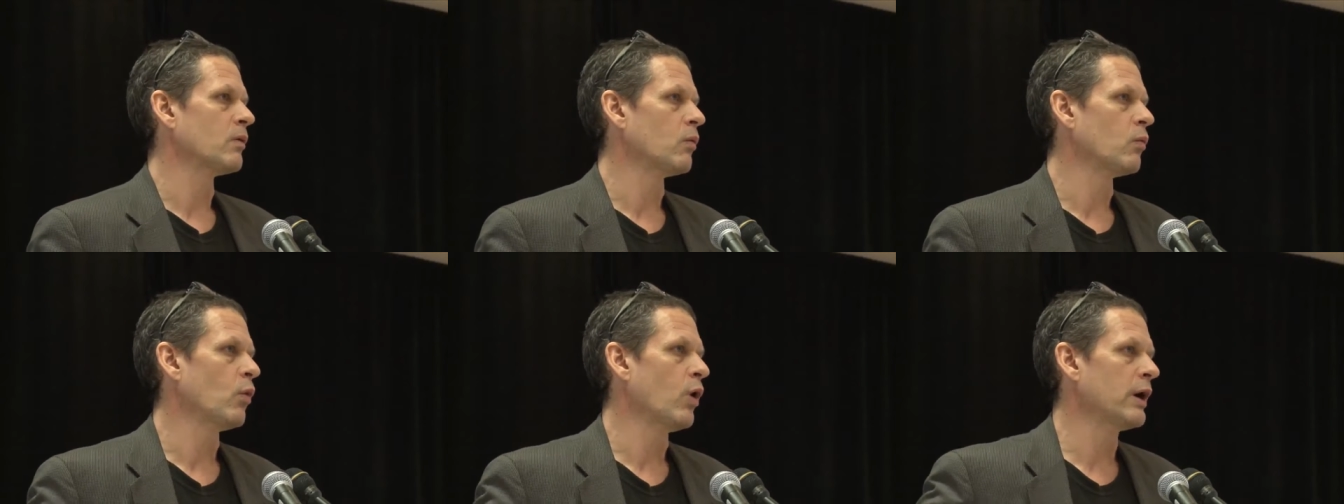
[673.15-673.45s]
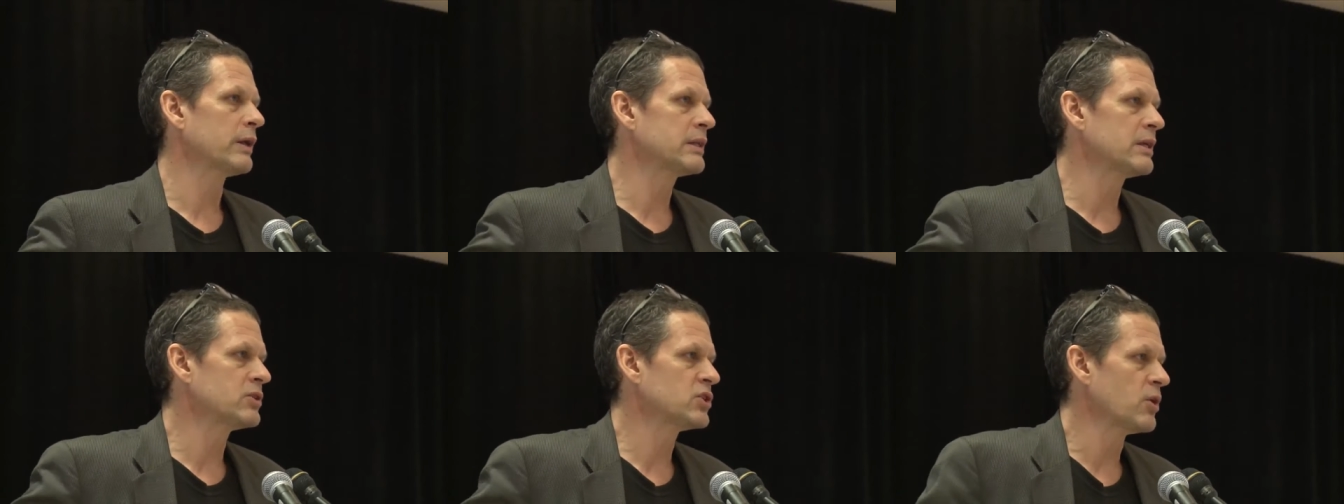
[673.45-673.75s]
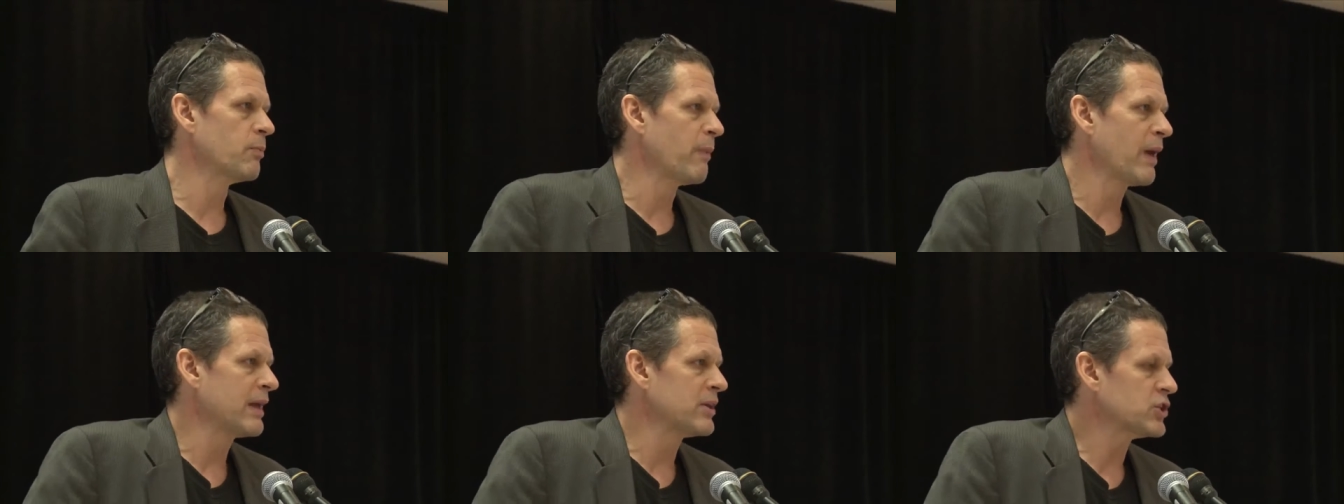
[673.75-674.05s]
wanted
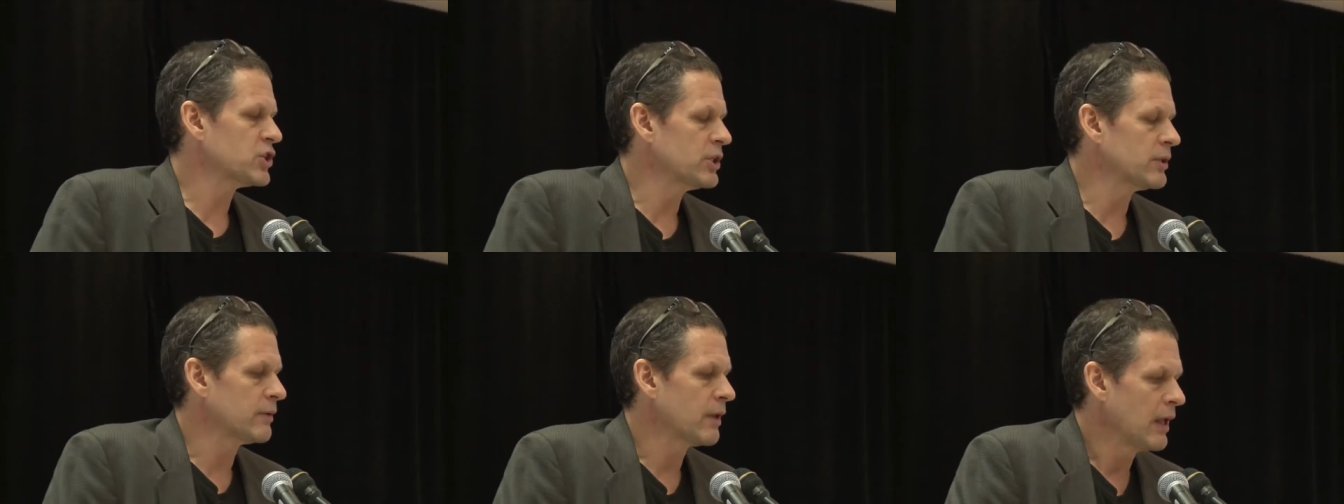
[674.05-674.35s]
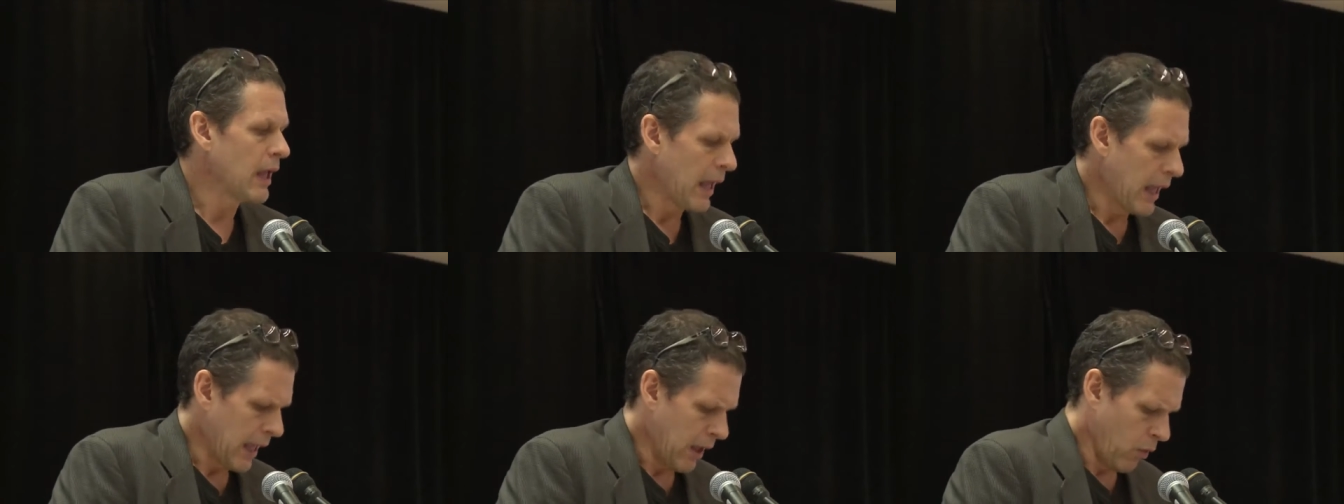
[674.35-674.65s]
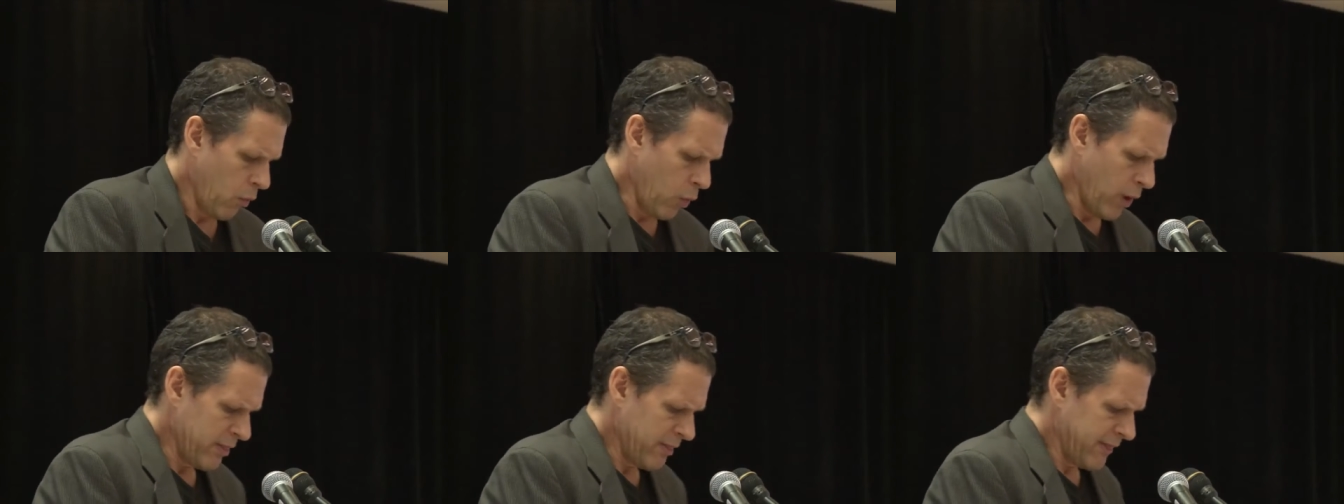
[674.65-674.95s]
to mention
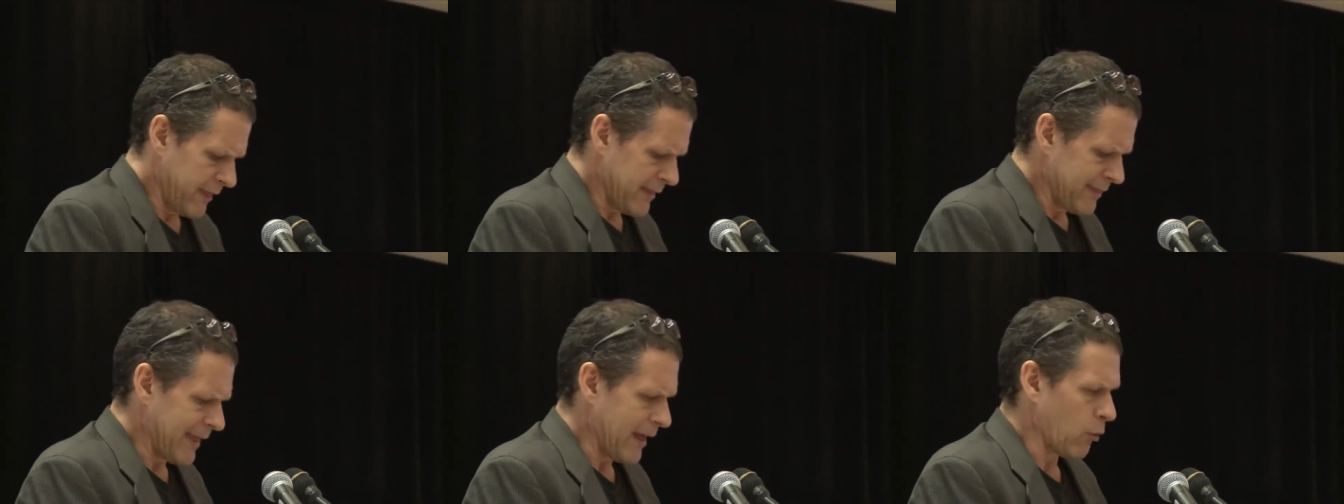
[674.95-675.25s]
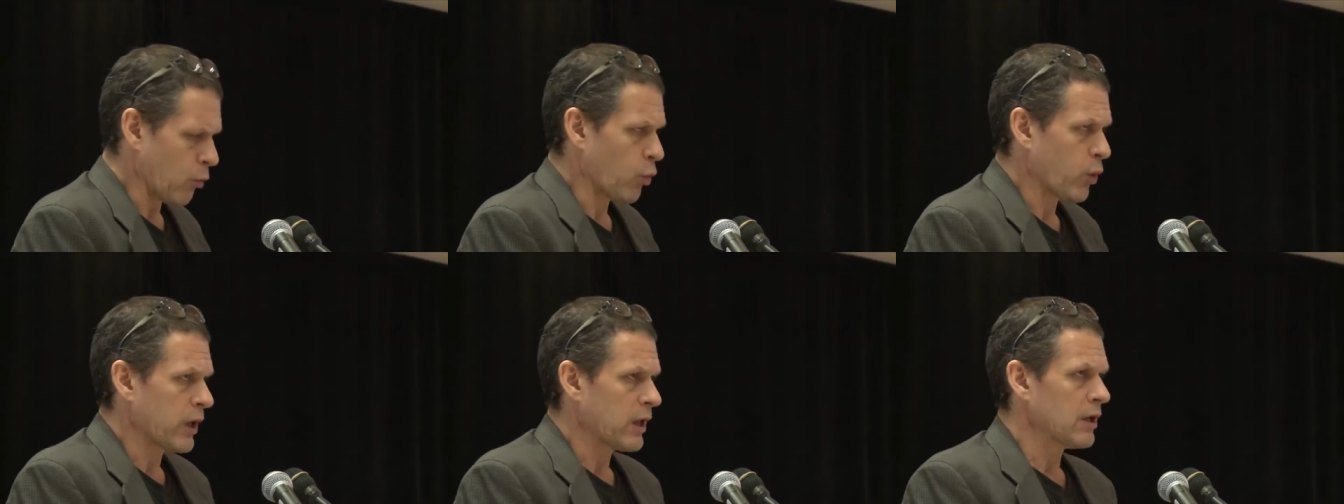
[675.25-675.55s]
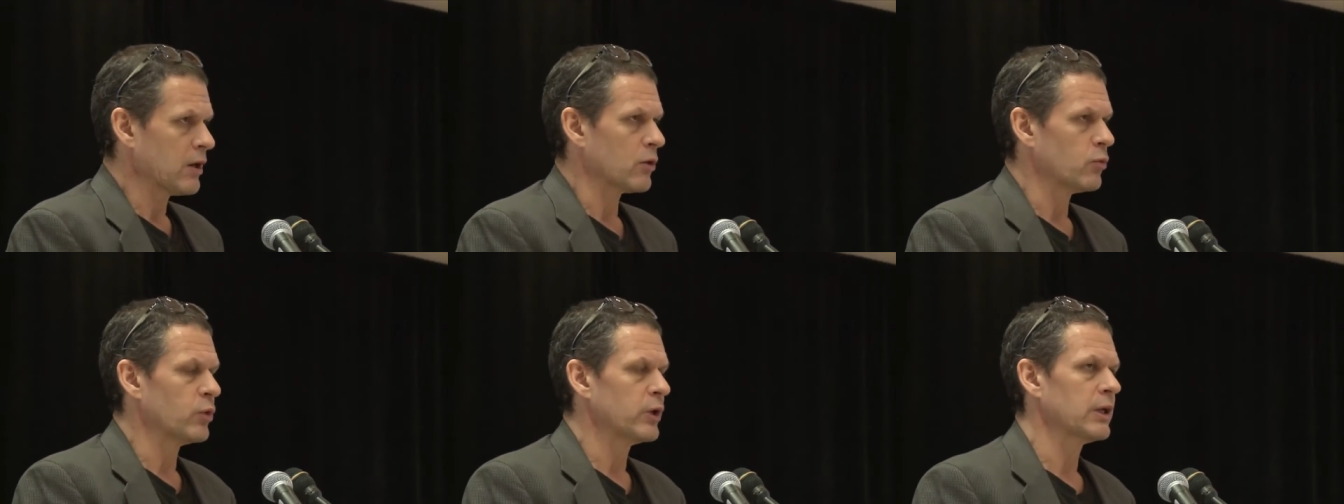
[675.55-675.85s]
one thing that
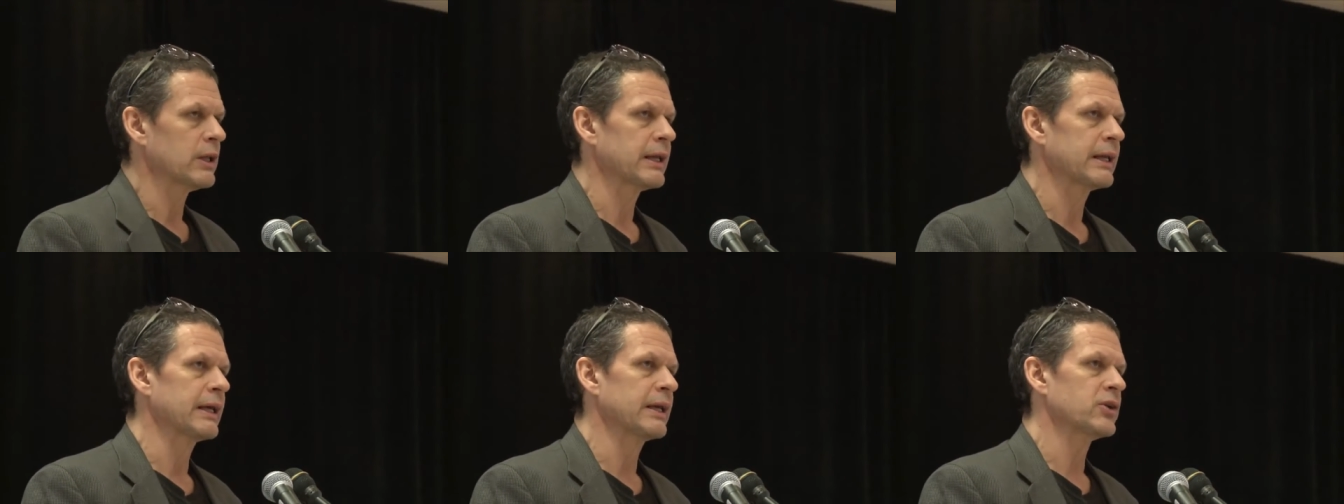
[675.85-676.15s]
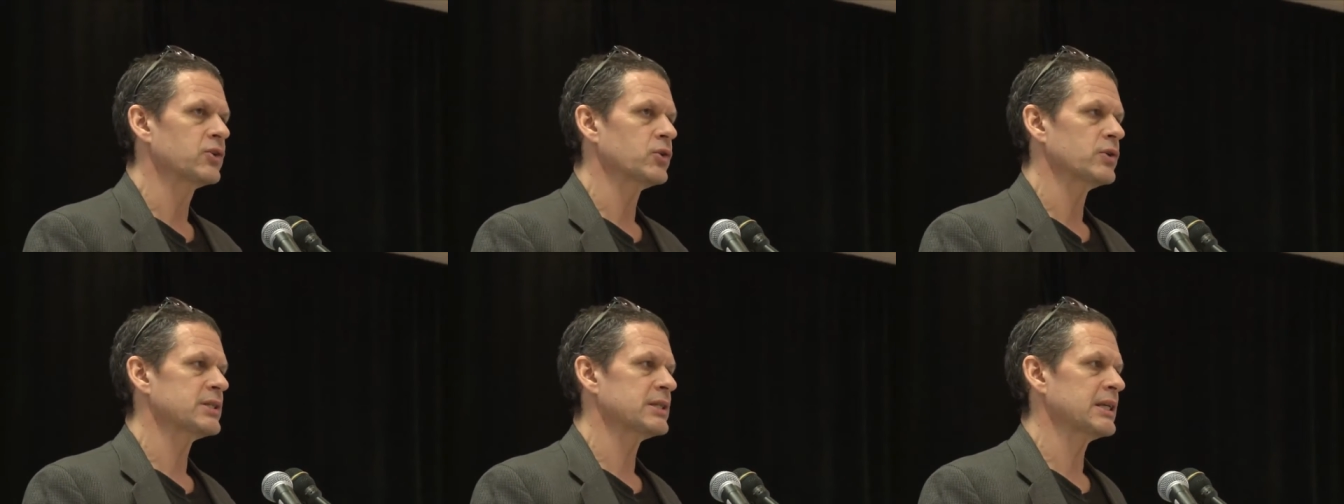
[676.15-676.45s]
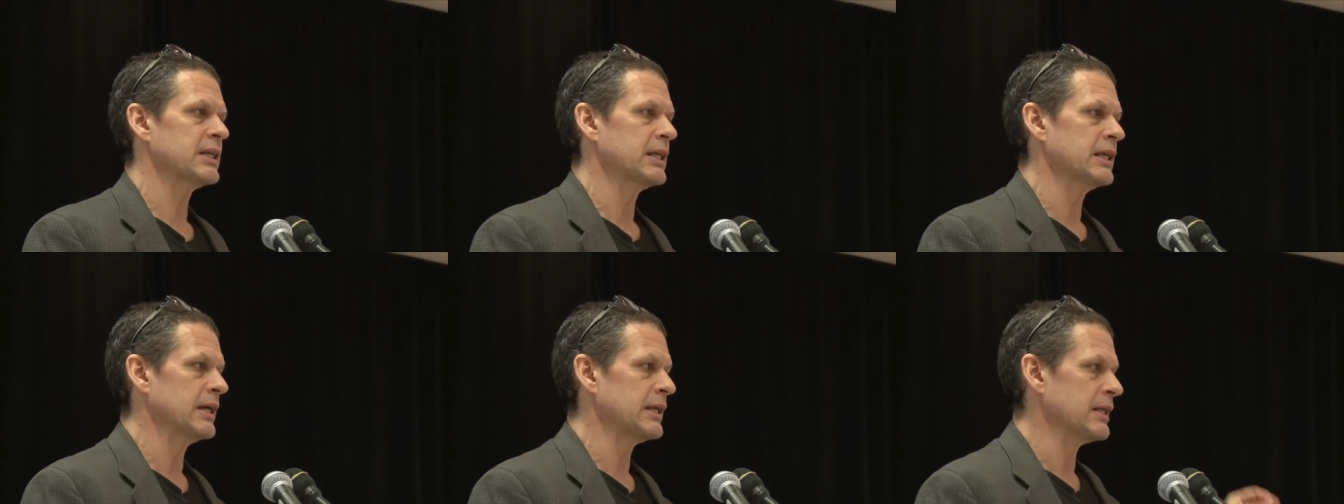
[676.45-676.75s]
we are really
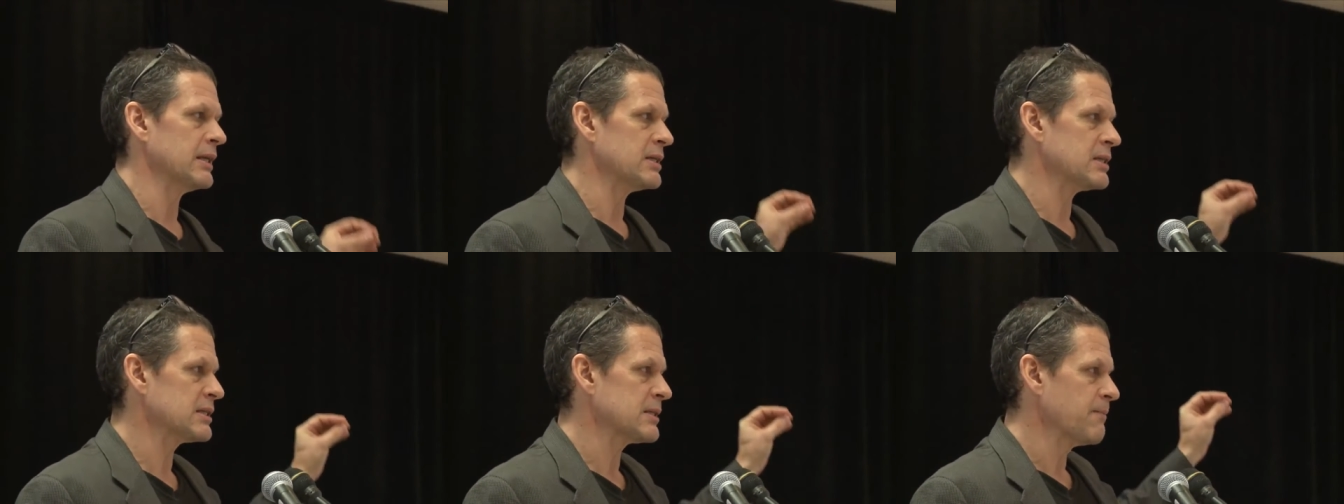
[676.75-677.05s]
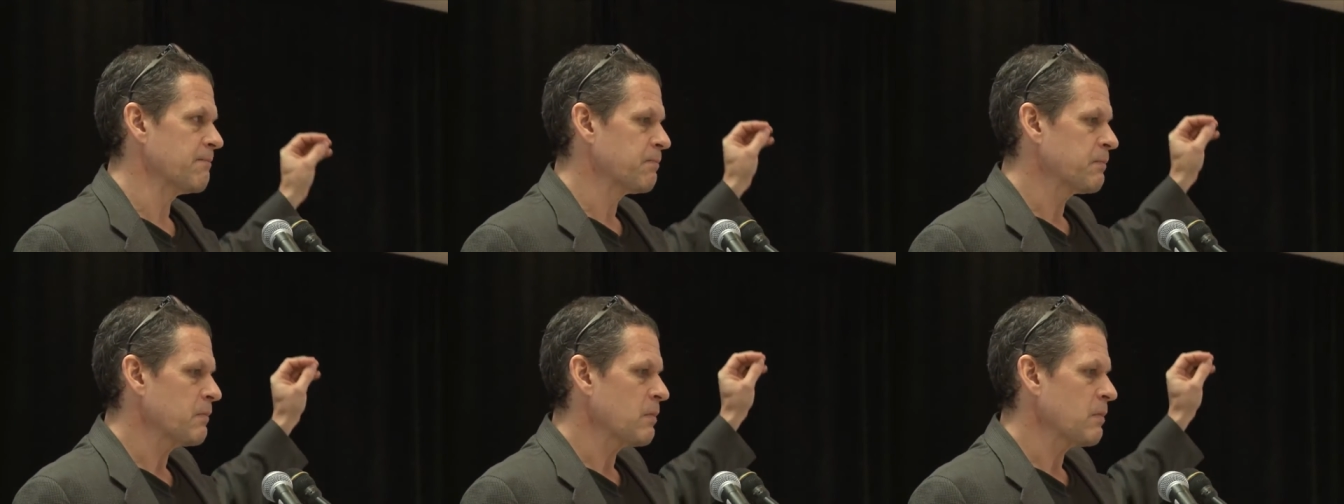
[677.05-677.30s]
interested in is,